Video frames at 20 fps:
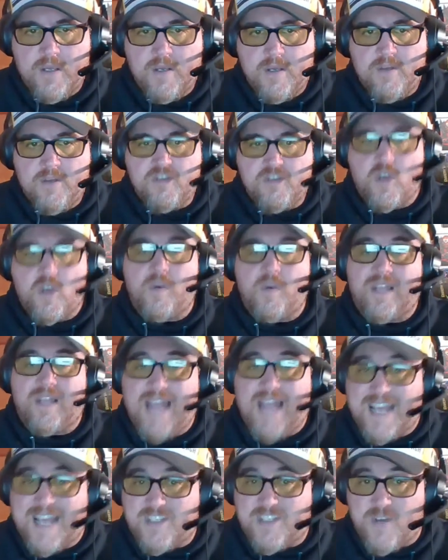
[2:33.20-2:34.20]
So in the
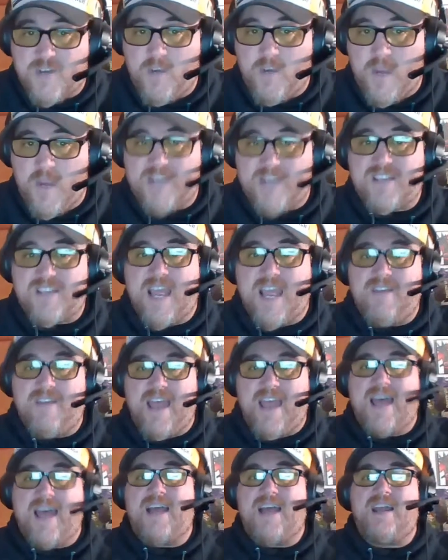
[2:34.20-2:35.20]
last 3 weeks, they've
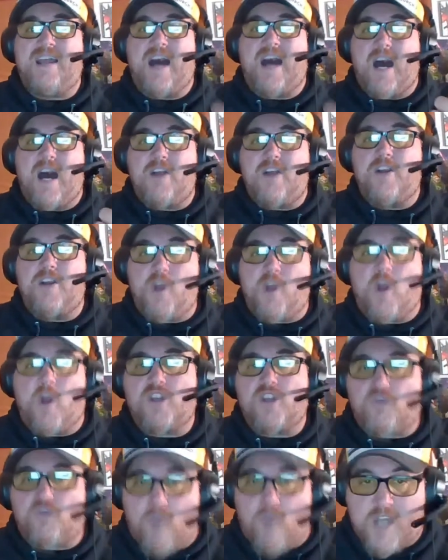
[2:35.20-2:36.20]
had 100
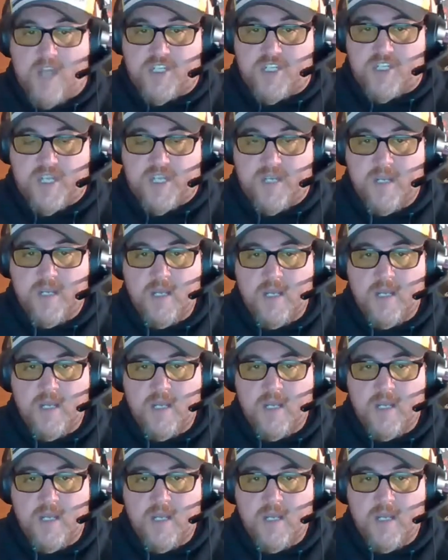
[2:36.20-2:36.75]
yards rushing.